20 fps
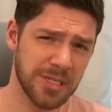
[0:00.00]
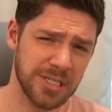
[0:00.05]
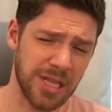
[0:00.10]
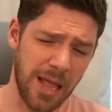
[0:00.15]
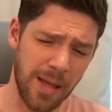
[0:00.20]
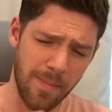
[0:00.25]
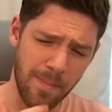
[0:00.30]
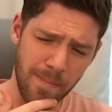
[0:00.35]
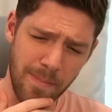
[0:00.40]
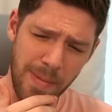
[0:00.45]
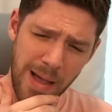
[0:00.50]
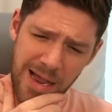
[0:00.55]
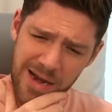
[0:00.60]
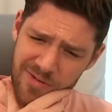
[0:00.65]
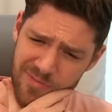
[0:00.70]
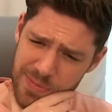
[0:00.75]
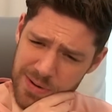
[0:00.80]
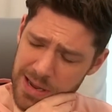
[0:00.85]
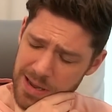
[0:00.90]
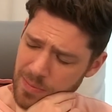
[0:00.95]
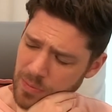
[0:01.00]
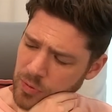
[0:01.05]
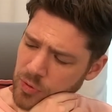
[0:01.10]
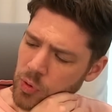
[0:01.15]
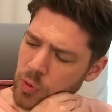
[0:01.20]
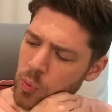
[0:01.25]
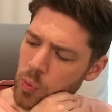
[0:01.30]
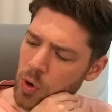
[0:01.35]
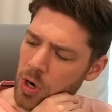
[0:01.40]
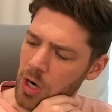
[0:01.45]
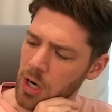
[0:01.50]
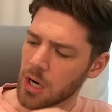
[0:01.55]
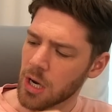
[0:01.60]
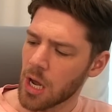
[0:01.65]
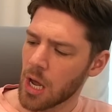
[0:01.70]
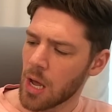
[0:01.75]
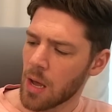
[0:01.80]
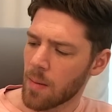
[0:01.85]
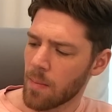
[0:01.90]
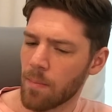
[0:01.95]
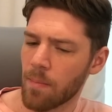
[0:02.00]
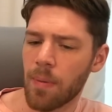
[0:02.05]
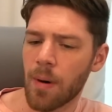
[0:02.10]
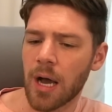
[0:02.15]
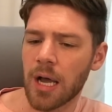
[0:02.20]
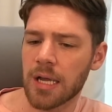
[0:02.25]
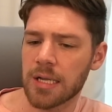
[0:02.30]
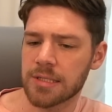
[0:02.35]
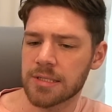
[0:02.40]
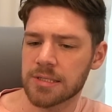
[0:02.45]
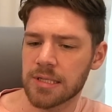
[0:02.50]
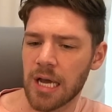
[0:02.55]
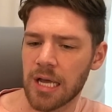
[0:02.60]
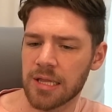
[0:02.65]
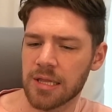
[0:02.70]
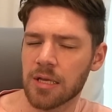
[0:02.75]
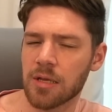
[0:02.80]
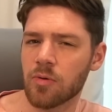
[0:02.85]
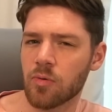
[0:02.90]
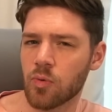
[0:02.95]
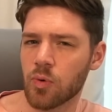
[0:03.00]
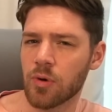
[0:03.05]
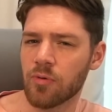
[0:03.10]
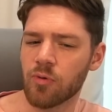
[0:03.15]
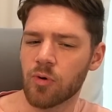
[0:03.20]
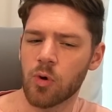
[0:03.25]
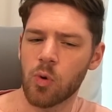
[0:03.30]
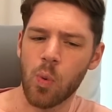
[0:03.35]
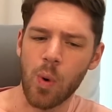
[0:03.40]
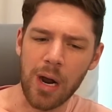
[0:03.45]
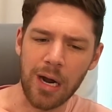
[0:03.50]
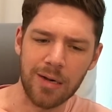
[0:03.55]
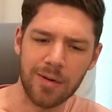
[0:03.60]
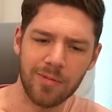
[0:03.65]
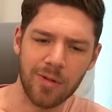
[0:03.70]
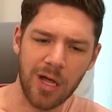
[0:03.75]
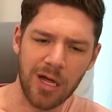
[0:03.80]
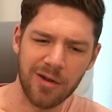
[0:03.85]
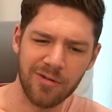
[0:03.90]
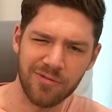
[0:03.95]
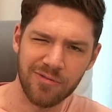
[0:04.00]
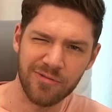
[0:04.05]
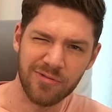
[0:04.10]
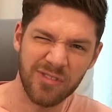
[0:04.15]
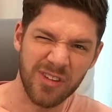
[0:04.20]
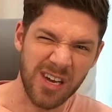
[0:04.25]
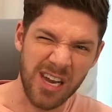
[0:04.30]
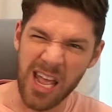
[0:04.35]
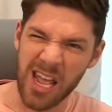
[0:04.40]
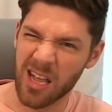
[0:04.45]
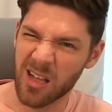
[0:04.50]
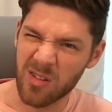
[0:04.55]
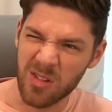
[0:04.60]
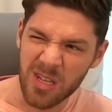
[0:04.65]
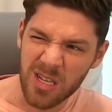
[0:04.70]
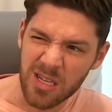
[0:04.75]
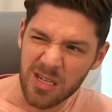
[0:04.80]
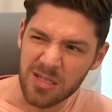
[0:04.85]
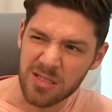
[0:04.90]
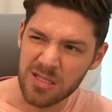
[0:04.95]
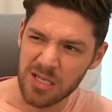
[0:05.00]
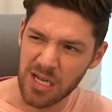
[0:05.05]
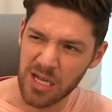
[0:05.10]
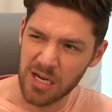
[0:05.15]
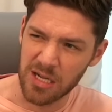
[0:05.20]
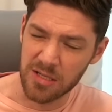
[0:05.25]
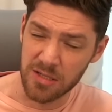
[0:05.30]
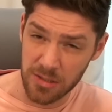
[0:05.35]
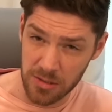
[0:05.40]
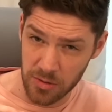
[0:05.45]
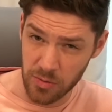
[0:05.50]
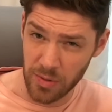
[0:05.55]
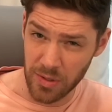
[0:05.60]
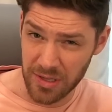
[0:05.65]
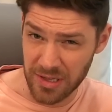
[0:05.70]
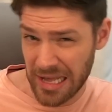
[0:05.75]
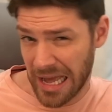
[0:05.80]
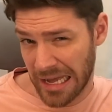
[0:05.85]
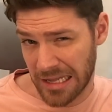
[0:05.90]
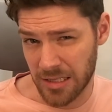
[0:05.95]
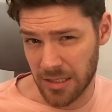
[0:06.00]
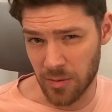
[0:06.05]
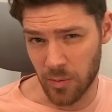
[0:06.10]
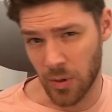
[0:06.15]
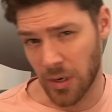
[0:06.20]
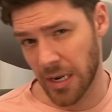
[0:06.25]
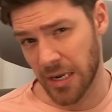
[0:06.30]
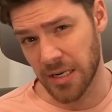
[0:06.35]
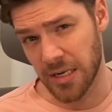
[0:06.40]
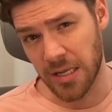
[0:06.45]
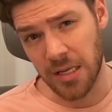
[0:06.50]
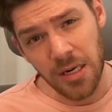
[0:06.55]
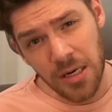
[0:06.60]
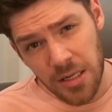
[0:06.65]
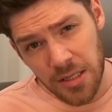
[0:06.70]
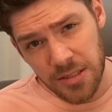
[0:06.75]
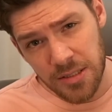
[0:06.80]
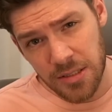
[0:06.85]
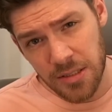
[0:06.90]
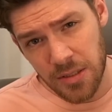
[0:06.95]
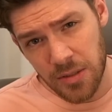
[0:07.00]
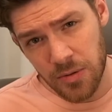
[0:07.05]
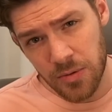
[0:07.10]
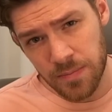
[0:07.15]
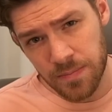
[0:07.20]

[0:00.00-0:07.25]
Lab might have been able to work, but I think it would have required a lot of finagling to get it to do exactly what I needed it to do.